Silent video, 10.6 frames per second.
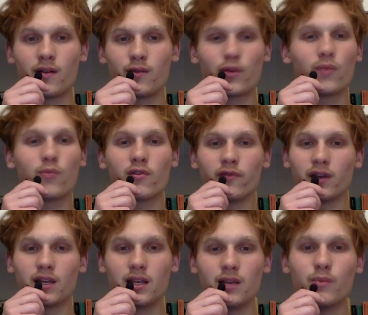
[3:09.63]
with a more
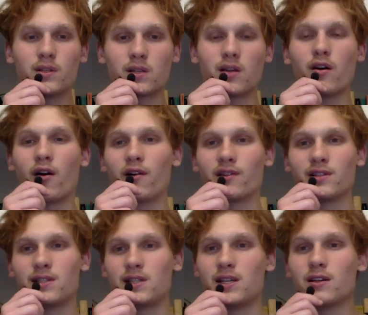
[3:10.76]
vehement and ardent
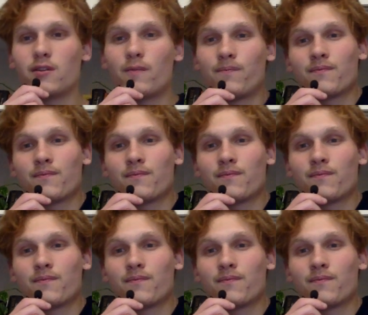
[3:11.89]
zeal.